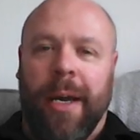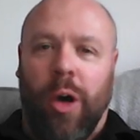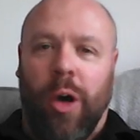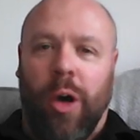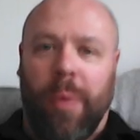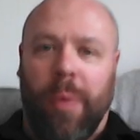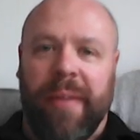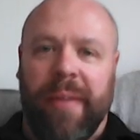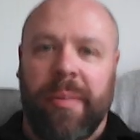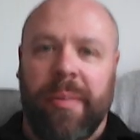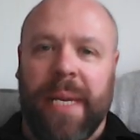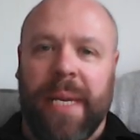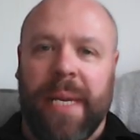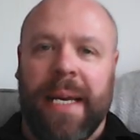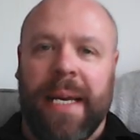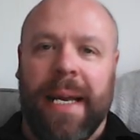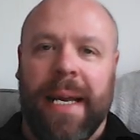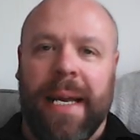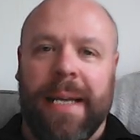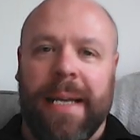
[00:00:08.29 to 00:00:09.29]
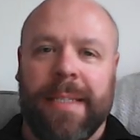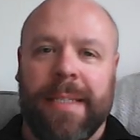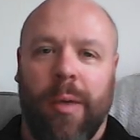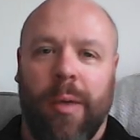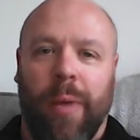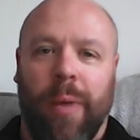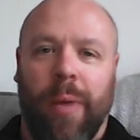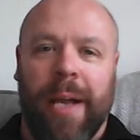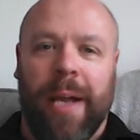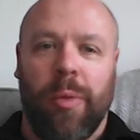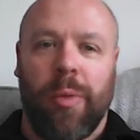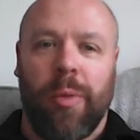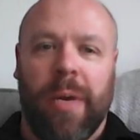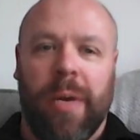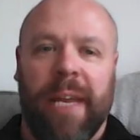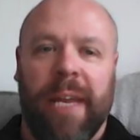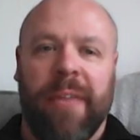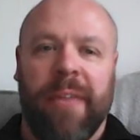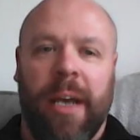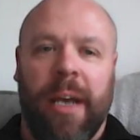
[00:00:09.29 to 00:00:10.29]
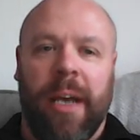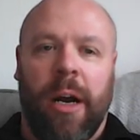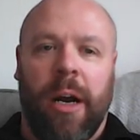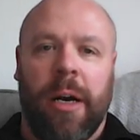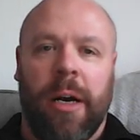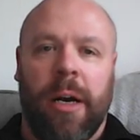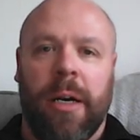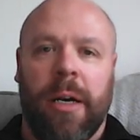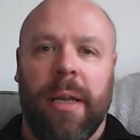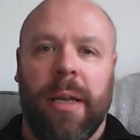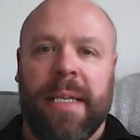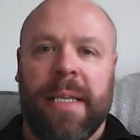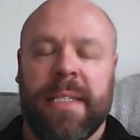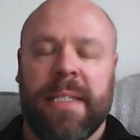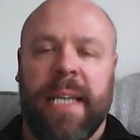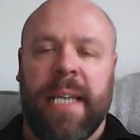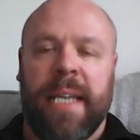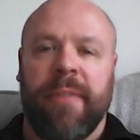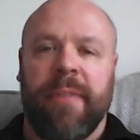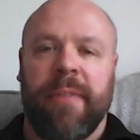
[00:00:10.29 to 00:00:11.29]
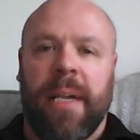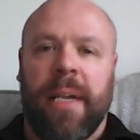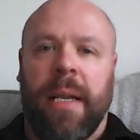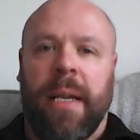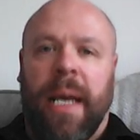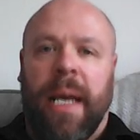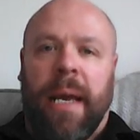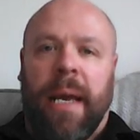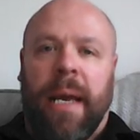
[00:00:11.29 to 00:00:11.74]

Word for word: Hope everybody is well wherever you are this evening.